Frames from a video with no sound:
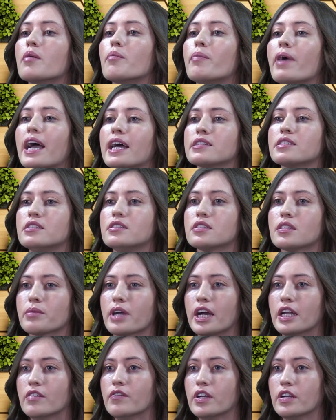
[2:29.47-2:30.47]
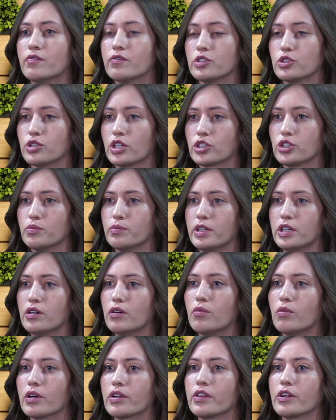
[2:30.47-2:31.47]
Passing some kind of infrastructure
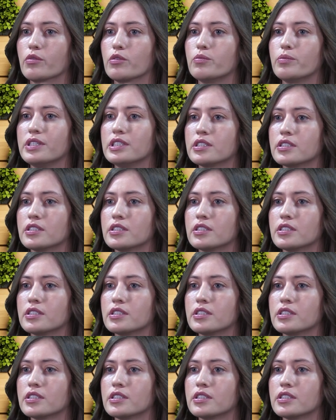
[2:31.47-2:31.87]
bill where there will be